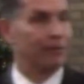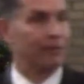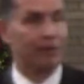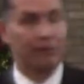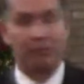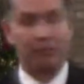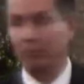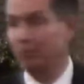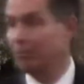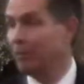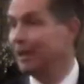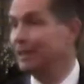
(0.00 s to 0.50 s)
of
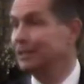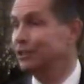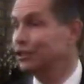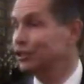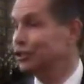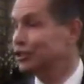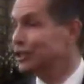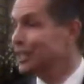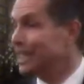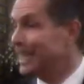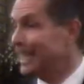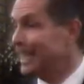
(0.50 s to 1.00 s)
much
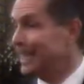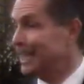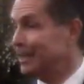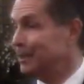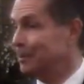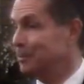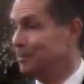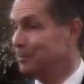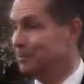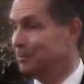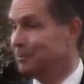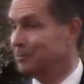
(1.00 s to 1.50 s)
sin.
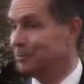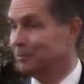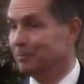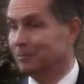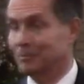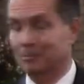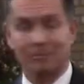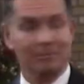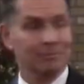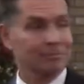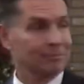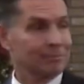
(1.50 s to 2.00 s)

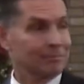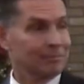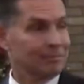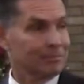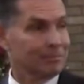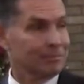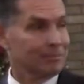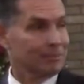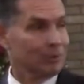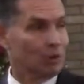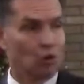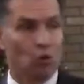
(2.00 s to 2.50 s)

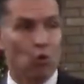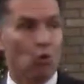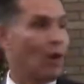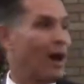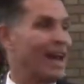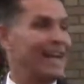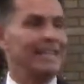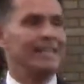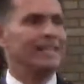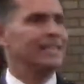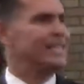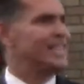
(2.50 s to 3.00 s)

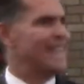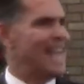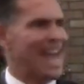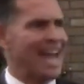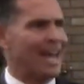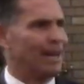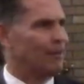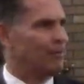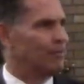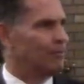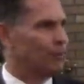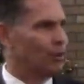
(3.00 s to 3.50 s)
Great
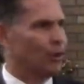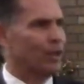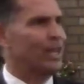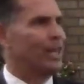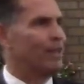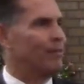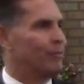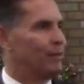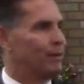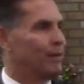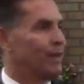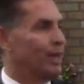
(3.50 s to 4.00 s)
debt
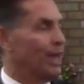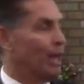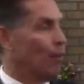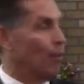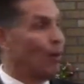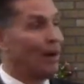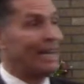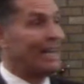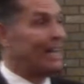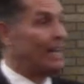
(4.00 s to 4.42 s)
forgiven. And what did he